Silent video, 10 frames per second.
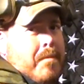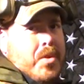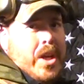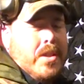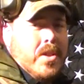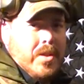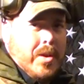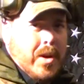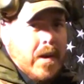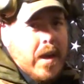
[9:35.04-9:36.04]
Chances
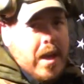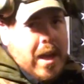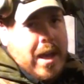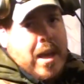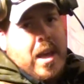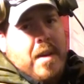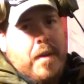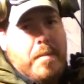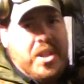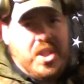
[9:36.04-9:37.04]
are, if
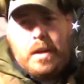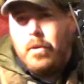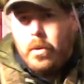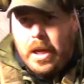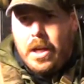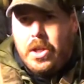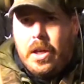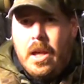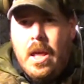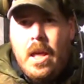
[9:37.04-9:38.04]
I'm in a safe location,
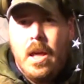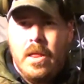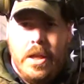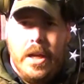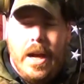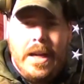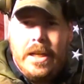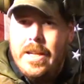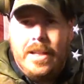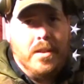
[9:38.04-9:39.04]
then I can
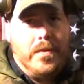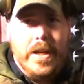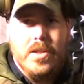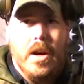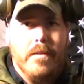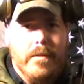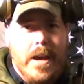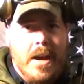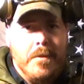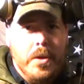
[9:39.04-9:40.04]
take this vest off if I
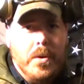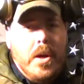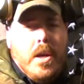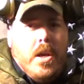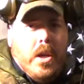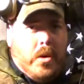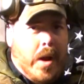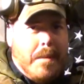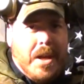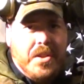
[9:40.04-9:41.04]
have to,
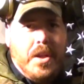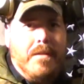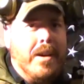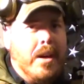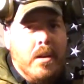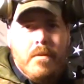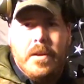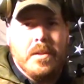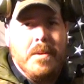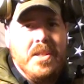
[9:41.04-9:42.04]
grab that stuff out,
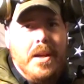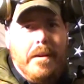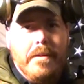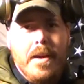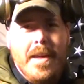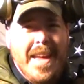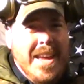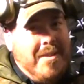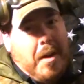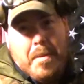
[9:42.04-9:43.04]
fix myself.
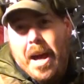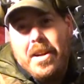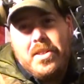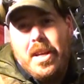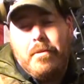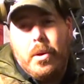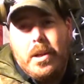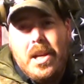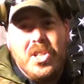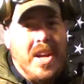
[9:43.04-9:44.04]
If I'm not in a safe
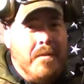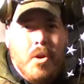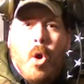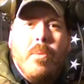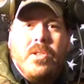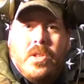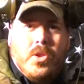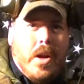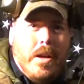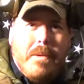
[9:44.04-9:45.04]
location, I have no business
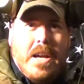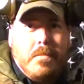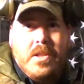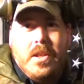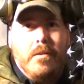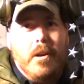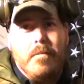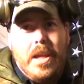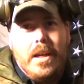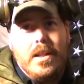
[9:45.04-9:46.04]
trying to patch myself off at
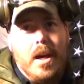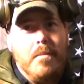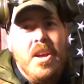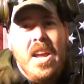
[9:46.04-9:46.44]
that time.